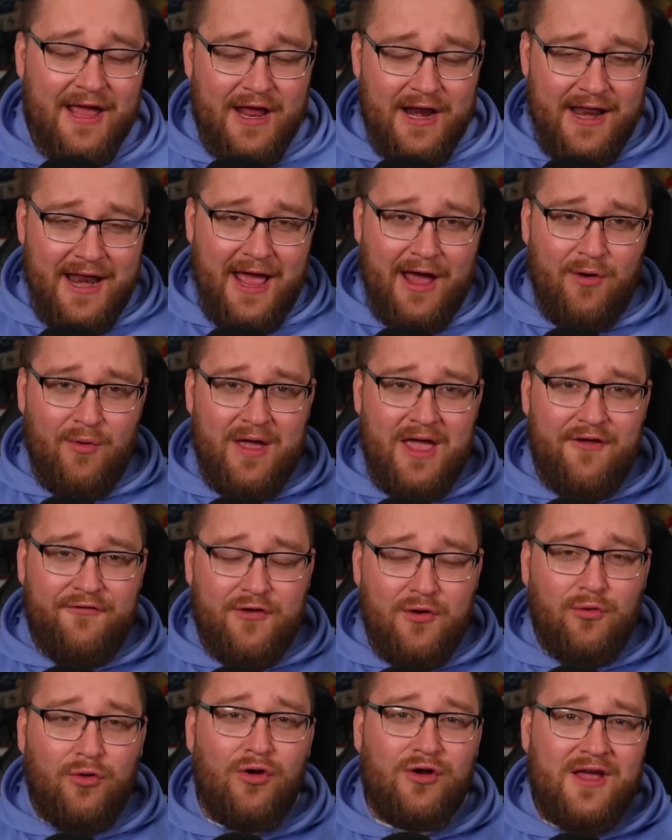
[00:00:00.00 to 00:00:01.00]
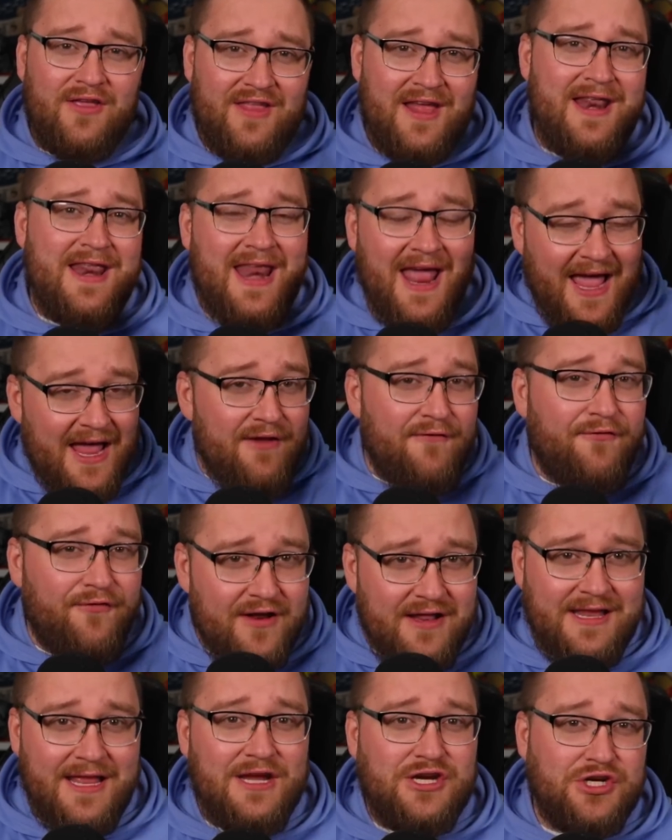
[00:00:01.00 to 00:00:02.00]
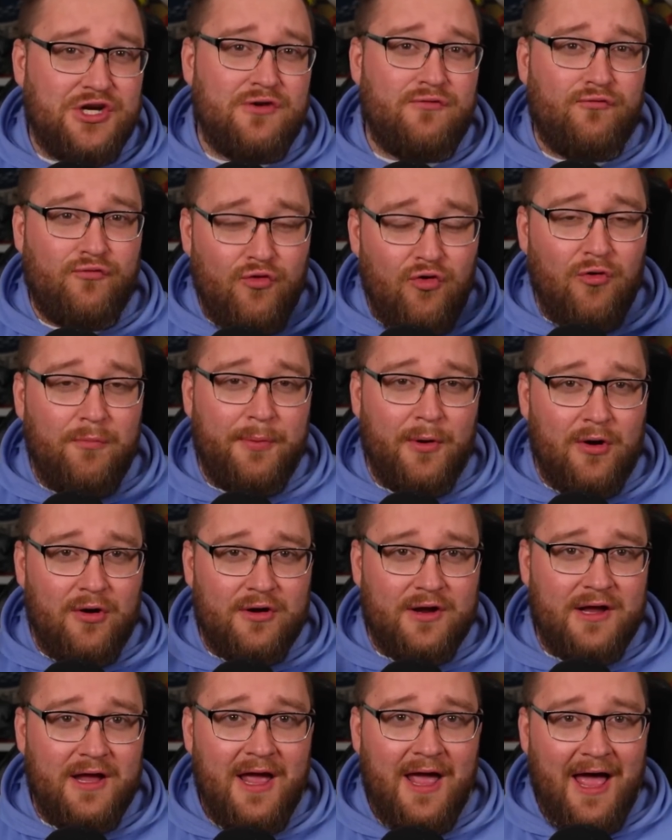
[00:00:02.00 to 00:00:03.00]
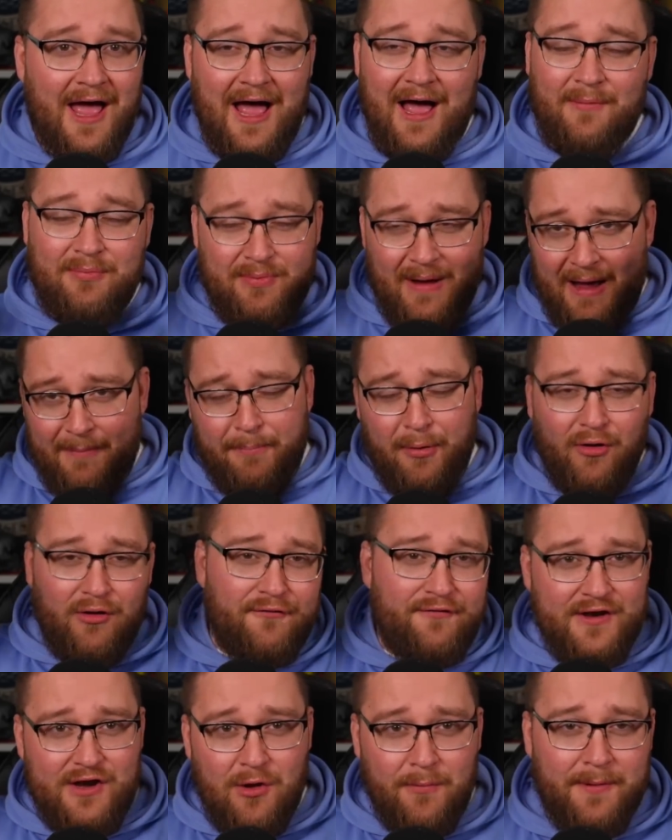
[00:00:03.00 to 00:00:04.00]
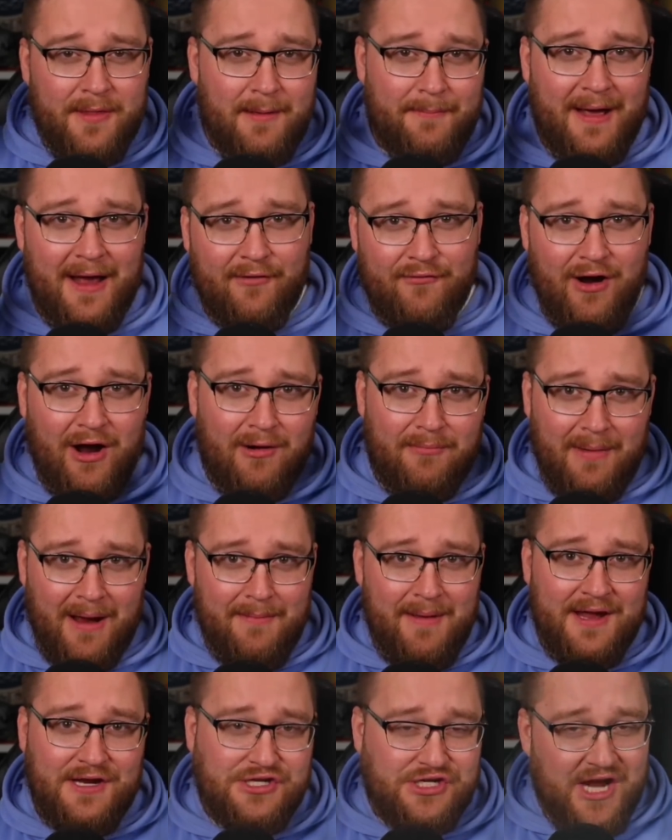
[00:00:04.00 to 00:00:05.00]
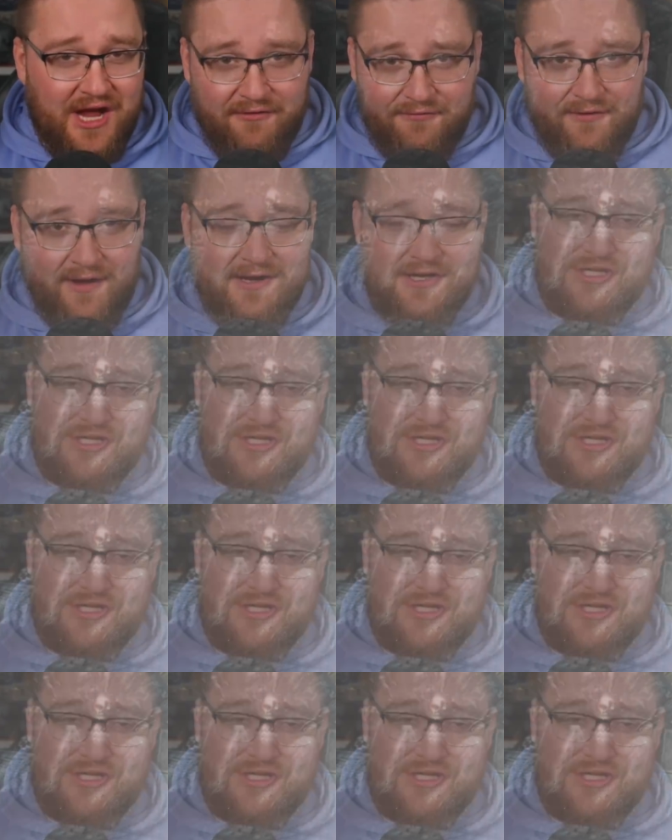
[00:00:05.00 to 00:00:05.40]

Now, if you look at the 9th edition rulebook, I put the video up in the background. My mate Jeff, thanks